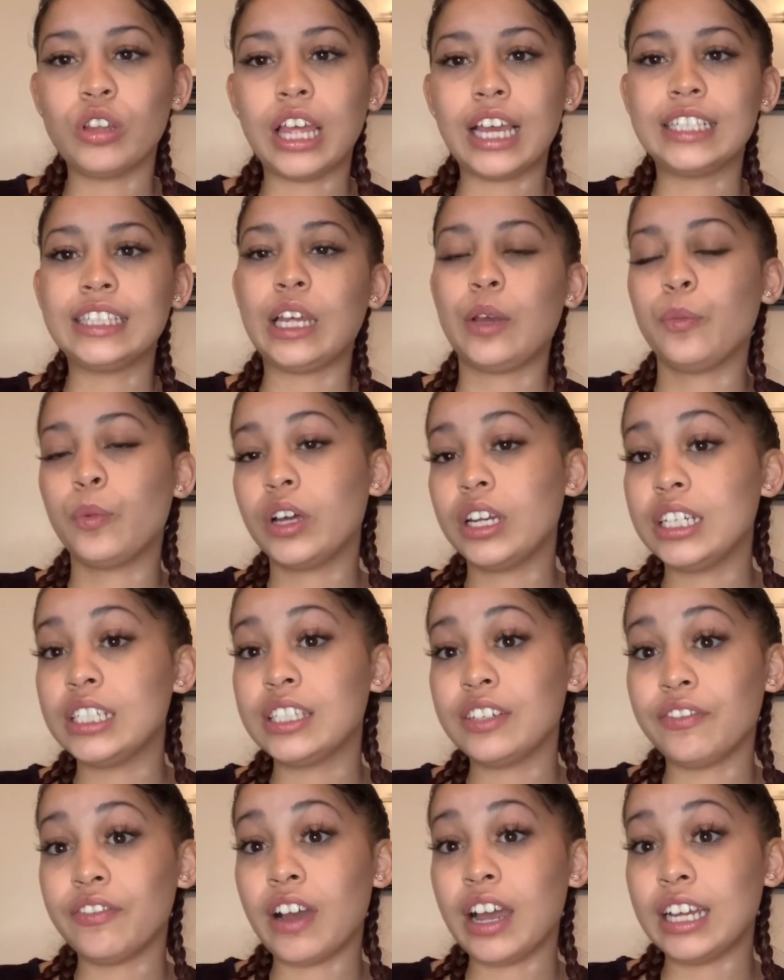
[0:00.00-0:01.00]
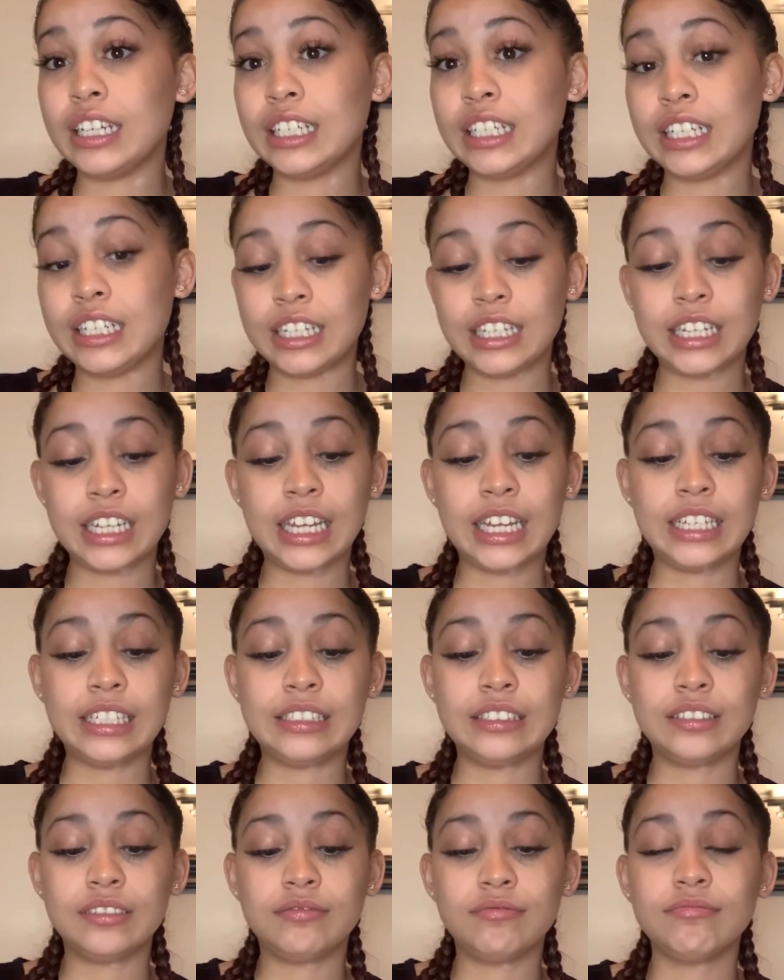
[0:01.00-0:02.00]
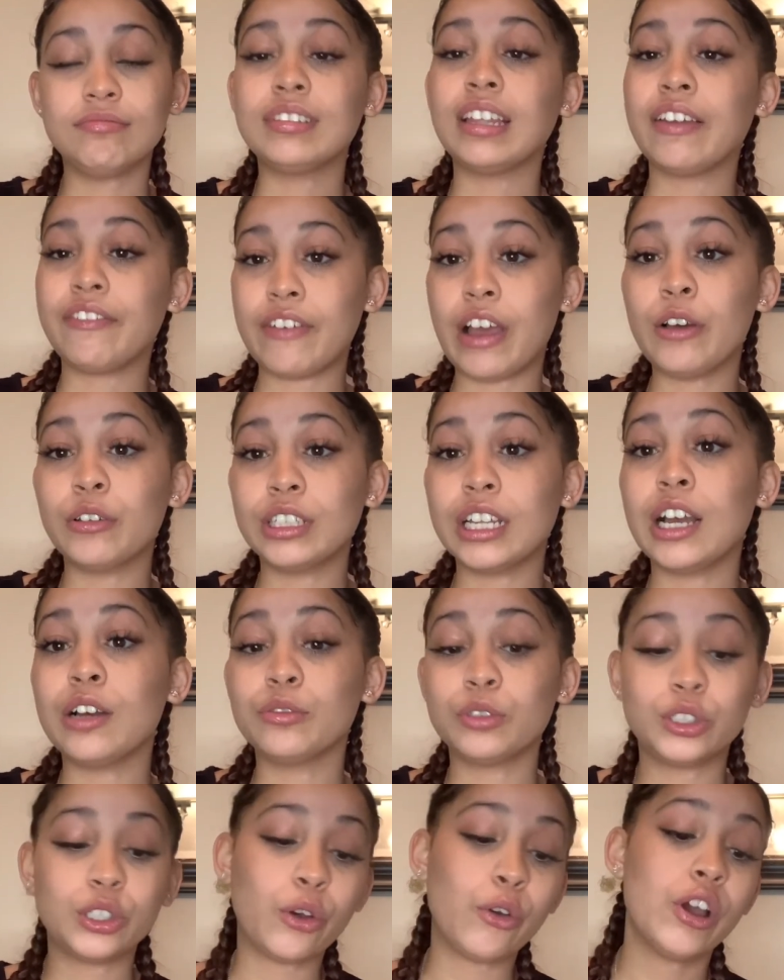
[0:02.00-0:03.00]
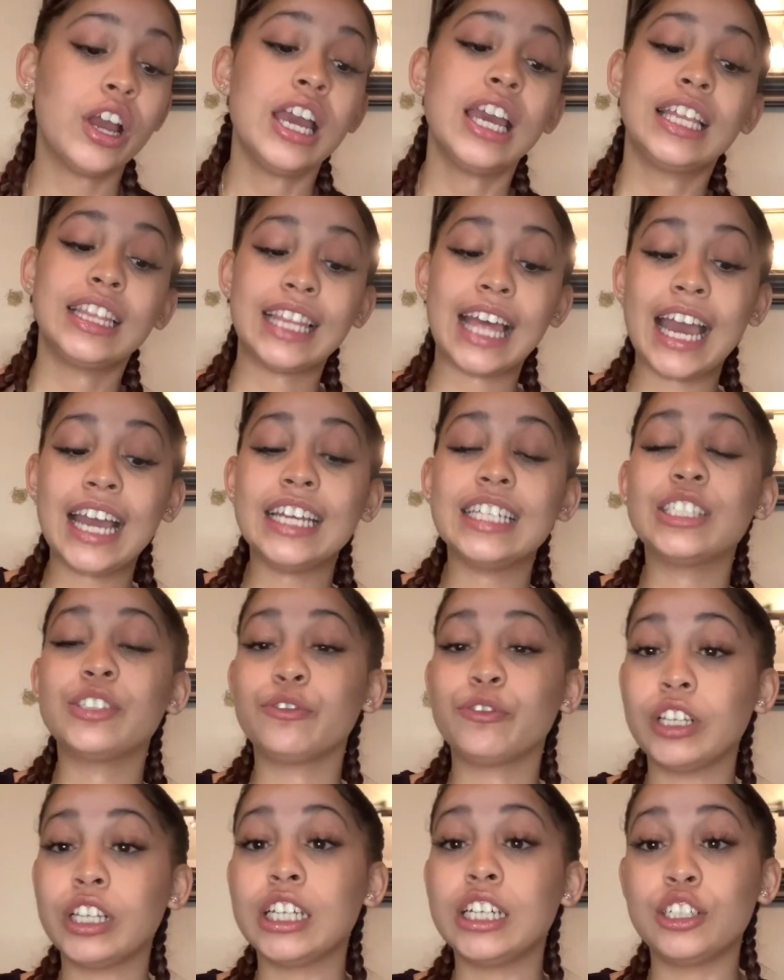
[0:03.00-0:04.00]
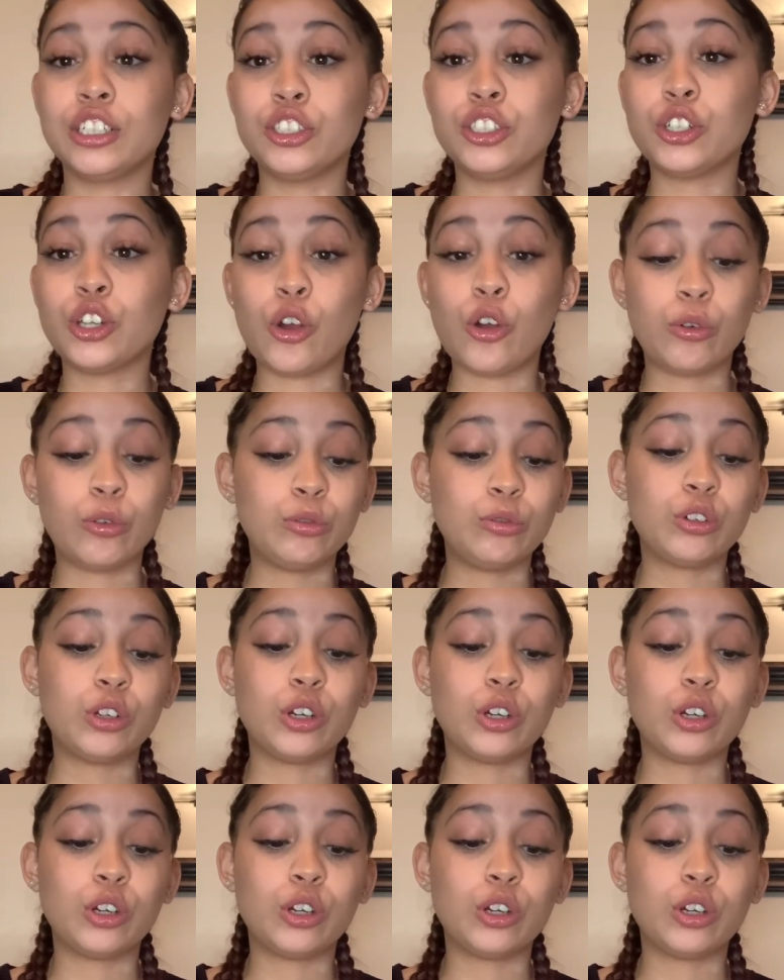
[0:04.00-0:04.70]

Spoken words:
Like, they wanted to find it and they found out. So that is a really good show. You